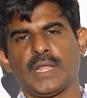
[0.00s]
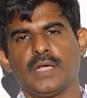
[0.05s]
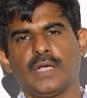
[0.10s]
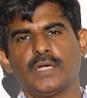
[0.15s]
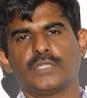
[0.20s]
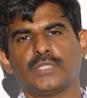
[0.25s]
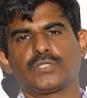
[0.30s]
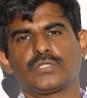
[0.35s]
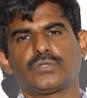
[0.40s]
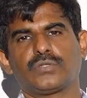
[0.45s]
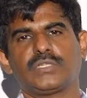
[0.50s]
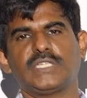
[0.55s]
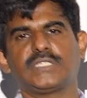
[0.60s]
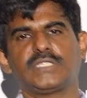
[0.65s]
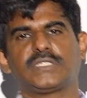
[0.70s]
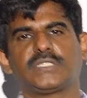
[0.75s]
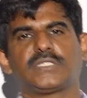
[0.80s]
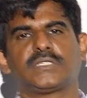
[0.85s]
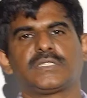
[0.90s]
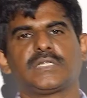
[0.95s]
So
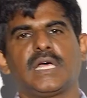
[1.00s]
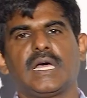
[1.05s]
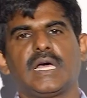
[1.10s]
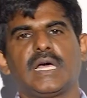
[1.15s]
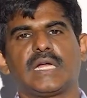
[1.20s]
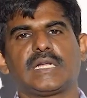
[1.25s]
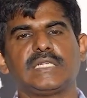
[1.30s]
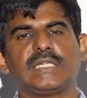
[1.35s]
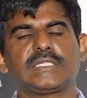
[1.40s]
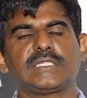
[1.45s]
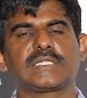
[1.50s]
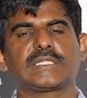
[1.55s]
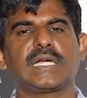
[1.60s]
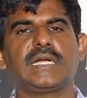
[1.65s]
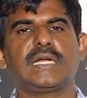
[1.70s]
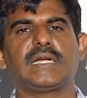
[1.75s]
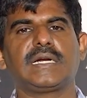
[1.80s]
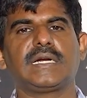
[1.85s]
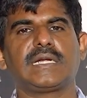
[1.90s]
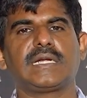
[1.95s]
this risk
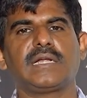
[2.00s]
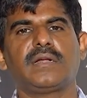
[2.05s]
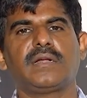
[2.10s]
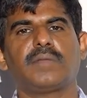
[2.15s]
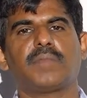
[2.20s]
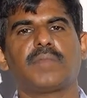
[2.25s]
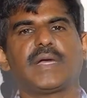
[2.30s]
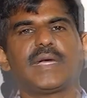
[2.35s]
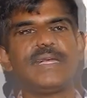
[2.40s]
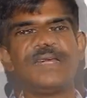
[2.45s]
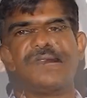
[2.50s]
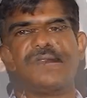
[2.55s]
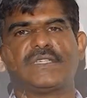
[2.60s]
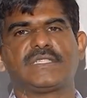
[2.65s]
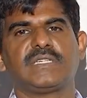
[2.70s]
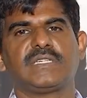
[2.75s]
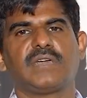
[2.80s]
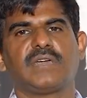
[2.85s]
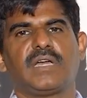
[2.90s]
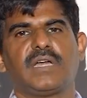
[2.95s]
and return by
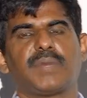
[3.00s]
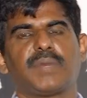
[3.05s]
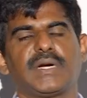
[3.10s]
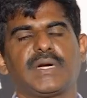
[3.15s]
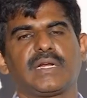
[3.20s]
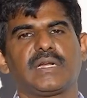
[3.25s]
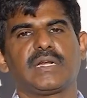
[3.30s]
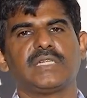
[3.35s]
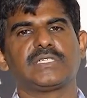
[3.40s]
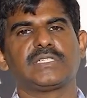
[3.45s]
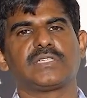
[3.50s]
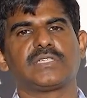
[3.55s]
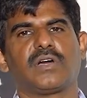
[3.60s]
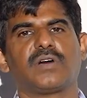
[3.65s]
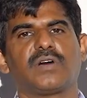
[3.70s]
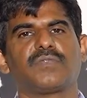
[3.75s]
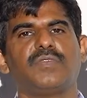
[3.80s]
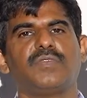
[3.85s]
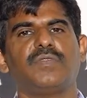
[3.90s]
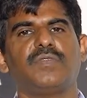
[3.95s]
investing on a particular
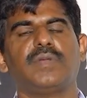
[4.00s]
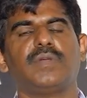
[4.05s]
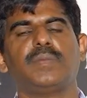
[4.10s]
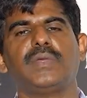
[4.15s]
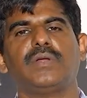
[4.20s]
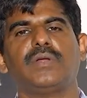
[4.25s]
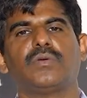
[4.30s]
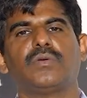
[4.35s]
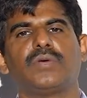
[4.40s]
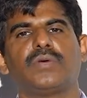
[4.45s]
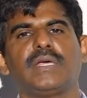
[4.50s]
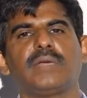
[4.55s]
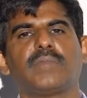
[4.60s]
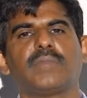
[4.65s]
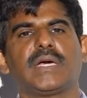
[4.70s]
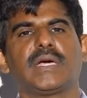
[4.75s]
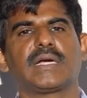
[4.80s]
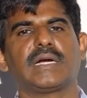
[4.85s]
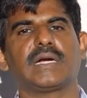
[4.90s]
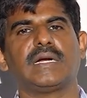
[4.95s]
stock, we will be knowing
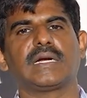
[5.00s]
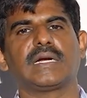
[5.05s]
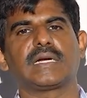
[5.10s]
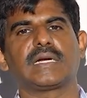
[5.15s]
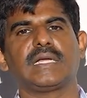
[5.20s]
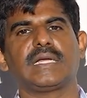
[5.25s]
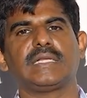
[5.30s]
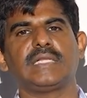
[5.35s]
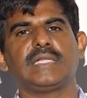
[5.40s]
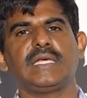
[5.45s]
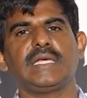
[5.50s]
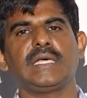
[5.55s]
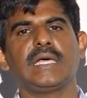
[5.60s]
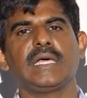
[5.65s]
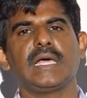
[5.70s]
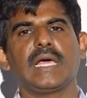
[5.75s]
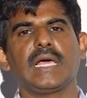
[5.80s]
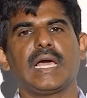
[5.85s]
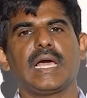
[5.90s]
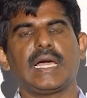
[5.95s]
by conducting the
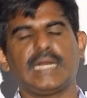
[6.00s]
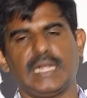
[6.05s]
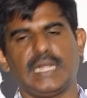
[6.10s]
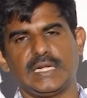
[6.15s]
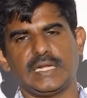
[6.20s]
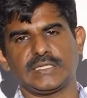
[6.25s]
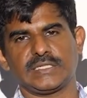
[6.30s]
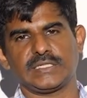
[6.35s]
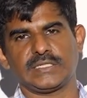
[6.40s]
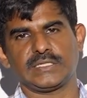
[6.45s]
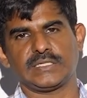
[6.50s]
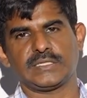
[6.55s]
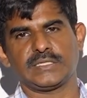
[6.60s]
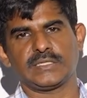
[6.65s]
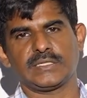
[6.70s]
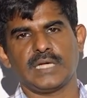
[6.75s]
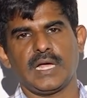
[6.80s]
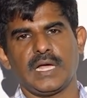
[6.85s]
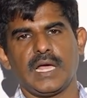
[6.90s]
analysis.